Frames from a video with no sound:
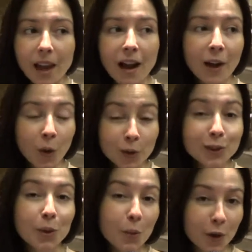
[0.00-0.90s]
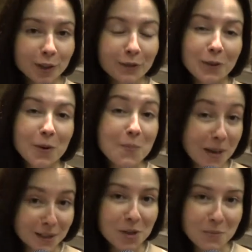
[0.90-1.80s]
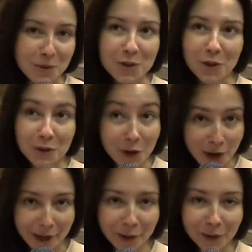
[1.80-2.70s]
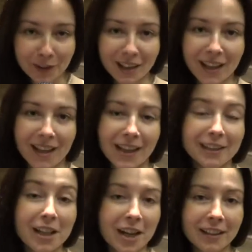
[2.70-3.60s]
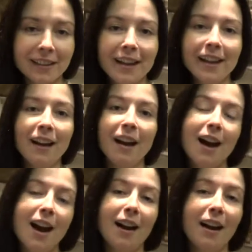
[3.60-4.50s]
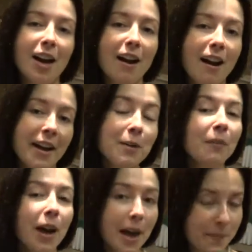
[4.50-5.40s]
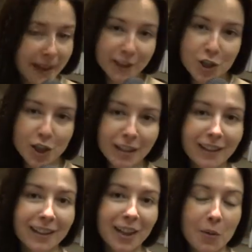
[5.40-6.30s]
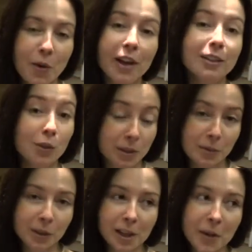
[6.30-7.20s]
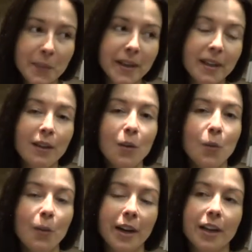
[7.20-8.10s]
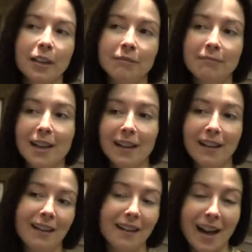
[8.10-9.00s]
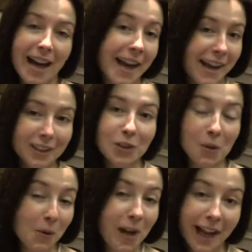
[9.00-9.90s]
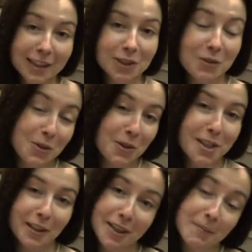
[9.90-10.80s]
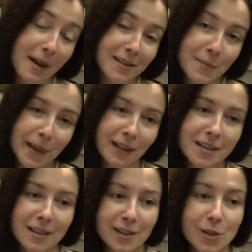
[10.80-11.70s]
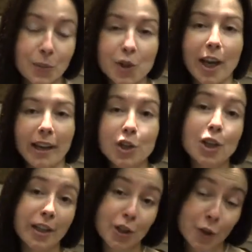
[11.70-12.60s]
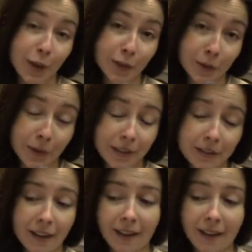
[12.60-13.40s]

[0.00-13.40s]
I also worked for Medical Mutual of Ohio, and currently I am a manager and I work at Autobolt company where I handle all kinds of duties and responsibilities which I actually enjoy doing,